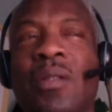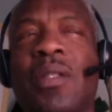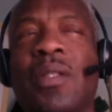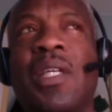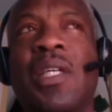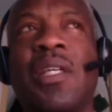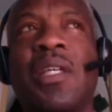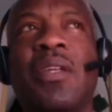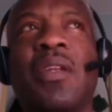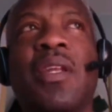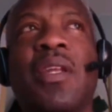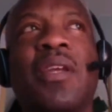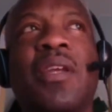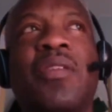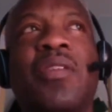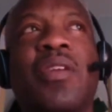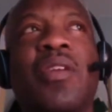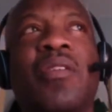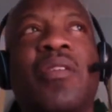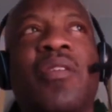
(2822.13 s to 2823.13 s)
And they
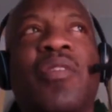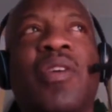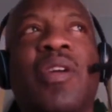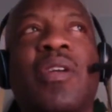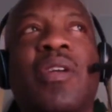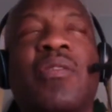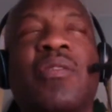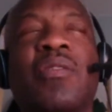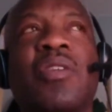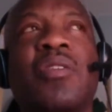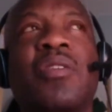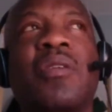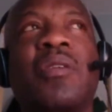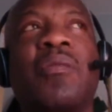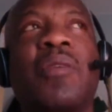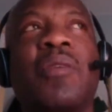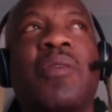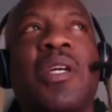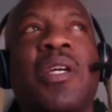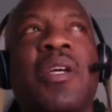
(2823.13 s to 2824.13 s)
said in a very interesting
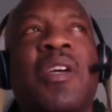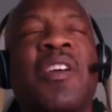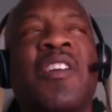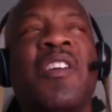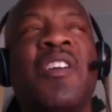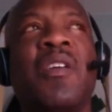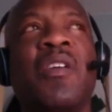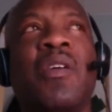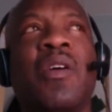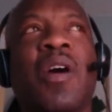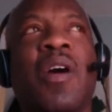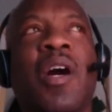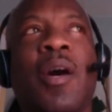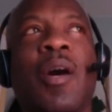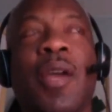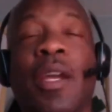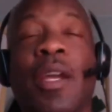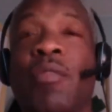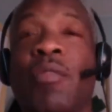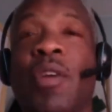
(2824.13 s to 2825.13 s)
way,
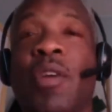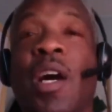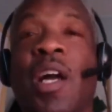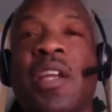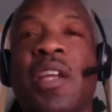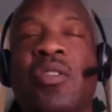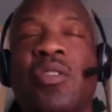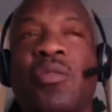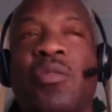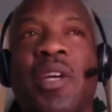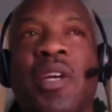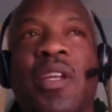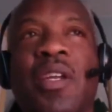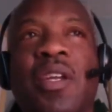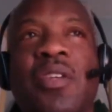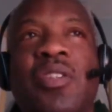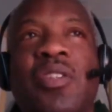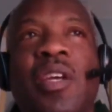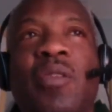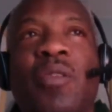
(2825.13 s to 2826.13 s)
in a very honest way,
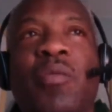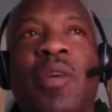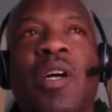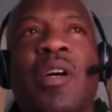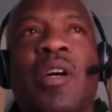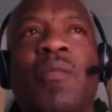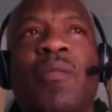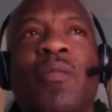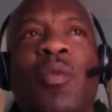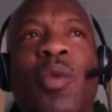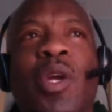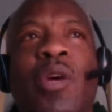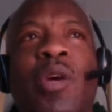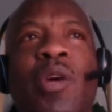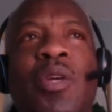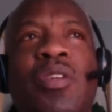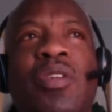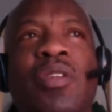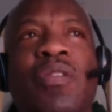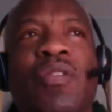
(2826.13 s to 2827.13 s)
they said, well, we
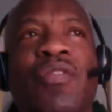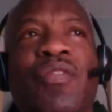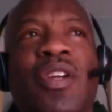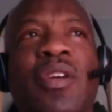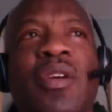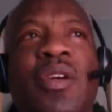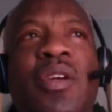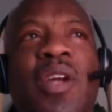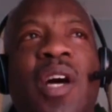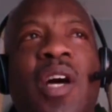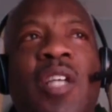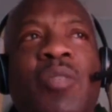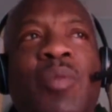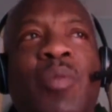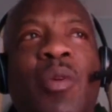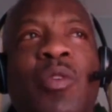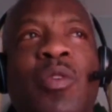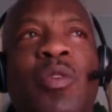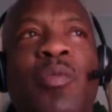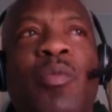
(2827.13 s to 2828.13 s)
always figured
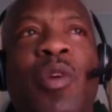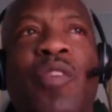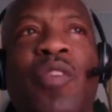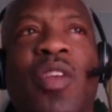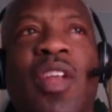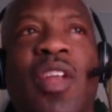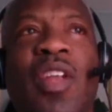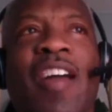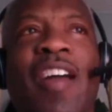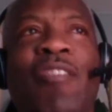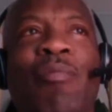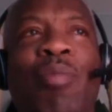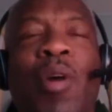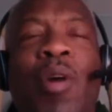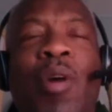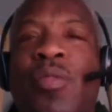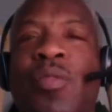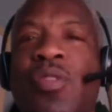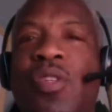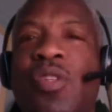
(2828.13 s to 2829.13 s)
Oxbow was more of a live
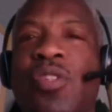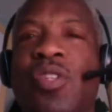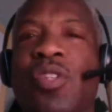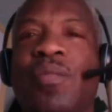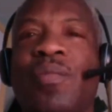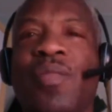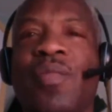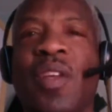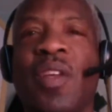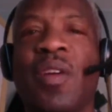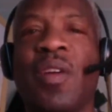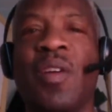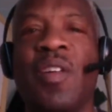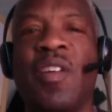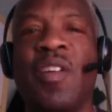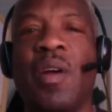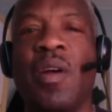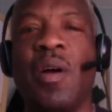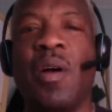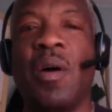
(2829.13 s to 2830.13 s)
proposition,
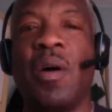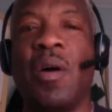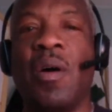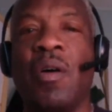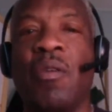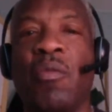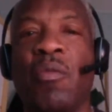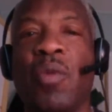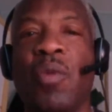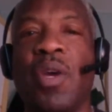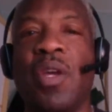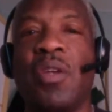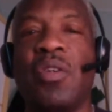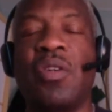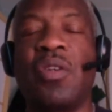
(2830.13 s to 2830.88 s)
which,